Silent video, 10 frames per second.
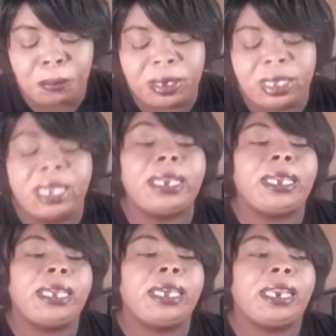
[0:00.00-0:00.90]
But then
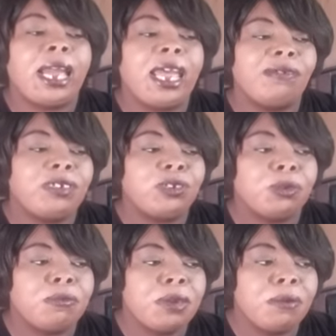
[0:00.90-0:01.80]
again, I have to
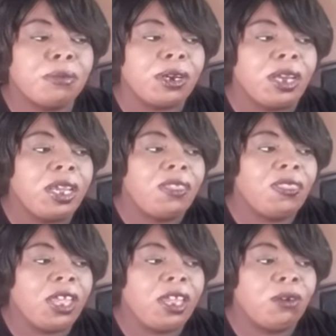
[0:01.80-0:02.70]
remember
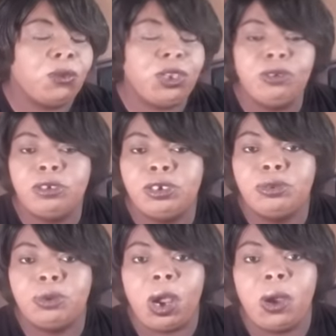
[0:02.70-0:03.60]
that when you
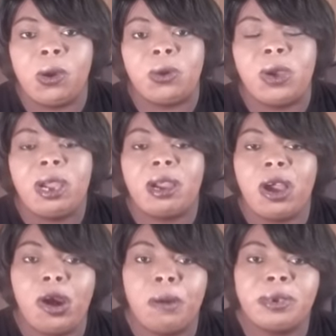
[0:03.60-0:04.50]
do wrong,
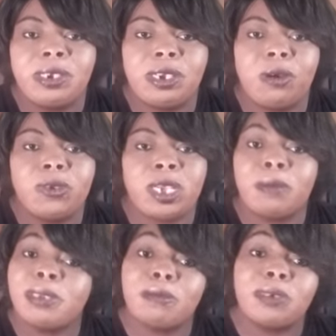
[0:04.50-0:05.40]
karma shows
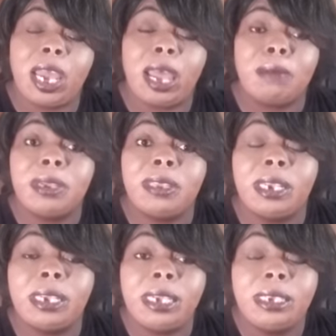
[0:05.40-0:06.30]
up sometime in
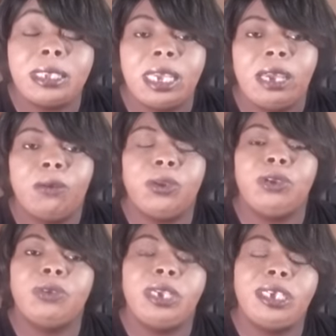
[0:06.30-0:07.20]
the least, when
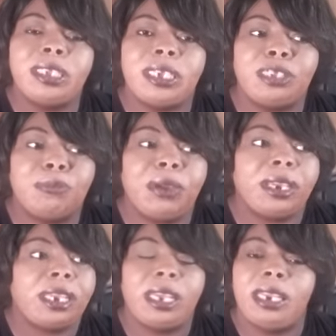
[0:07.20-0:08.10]
you least
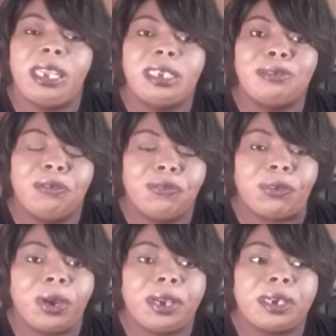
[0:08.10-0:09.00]
expect it. And that's what
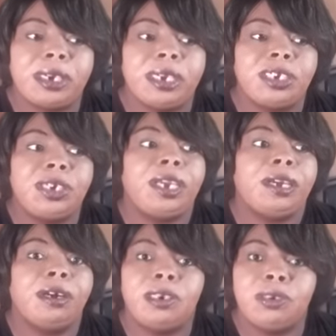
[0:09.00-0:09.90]
Veronica, she
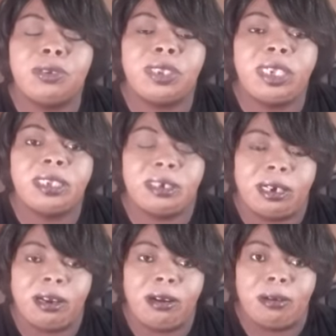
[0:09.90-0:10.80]
in her due season
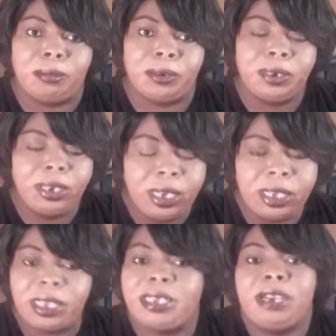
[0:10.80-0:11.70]
of karma,
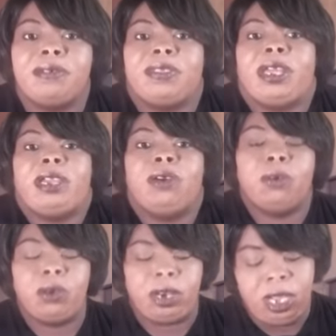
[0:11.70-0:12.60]
because everything
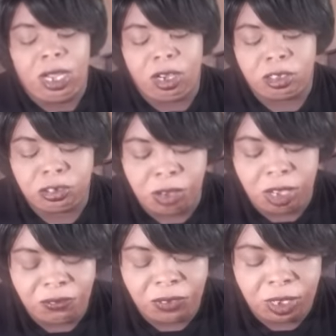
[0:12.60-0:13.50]
going
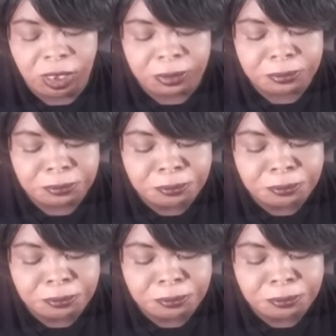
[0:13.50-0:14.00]
astray for her.